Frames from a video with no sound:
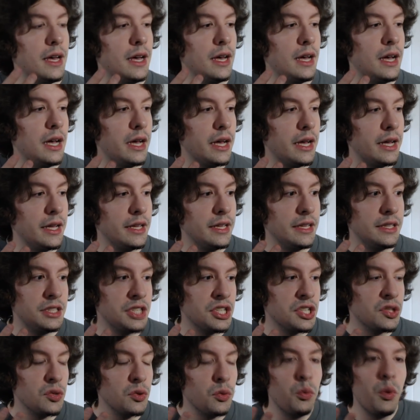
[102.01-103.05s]
uh,
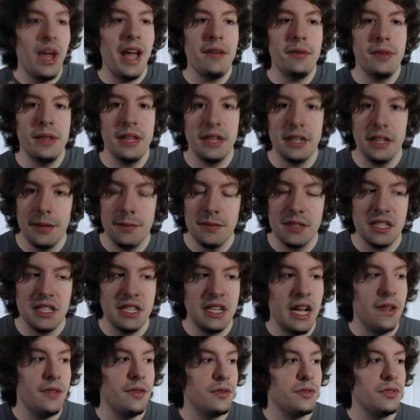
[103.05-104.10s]
just the way everything comes
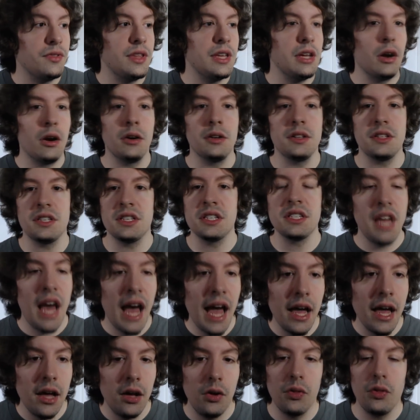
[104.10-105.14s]
together, the art
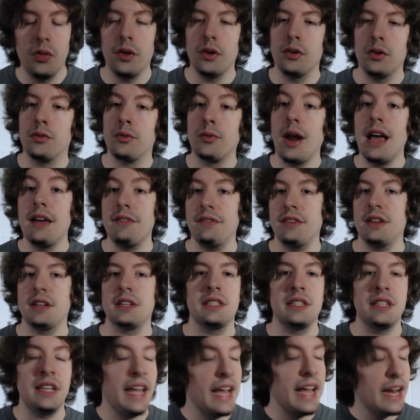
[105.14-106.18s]
style, the
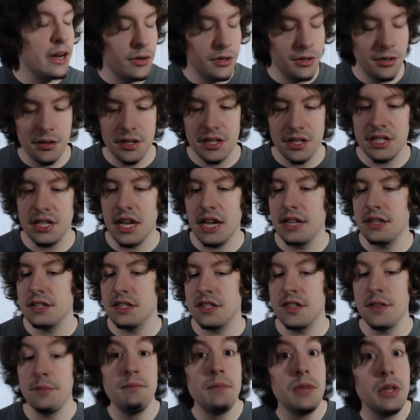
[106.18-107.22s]
graphics, the character
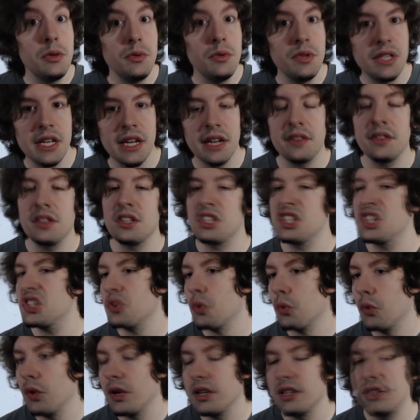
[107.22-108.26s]
designs, the music, the
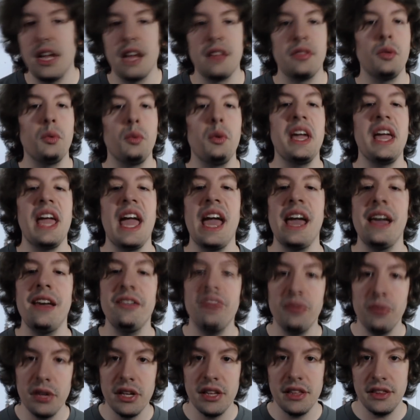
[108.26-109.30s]
storyline, the way
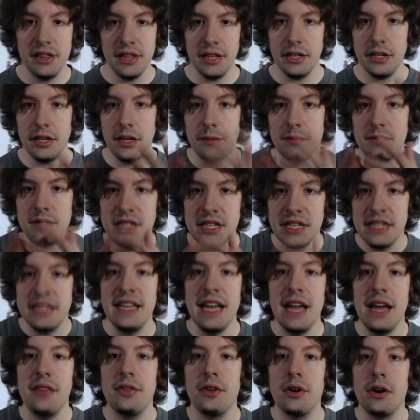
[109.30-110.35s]
everything comes
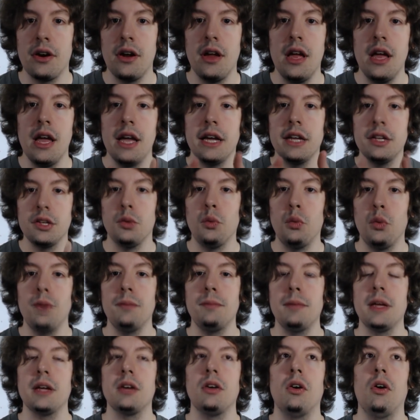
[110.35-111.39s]
together into
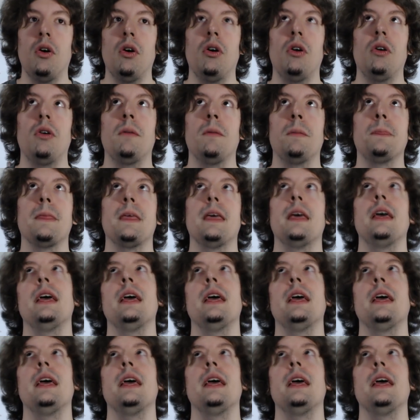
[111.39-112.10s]
one big whole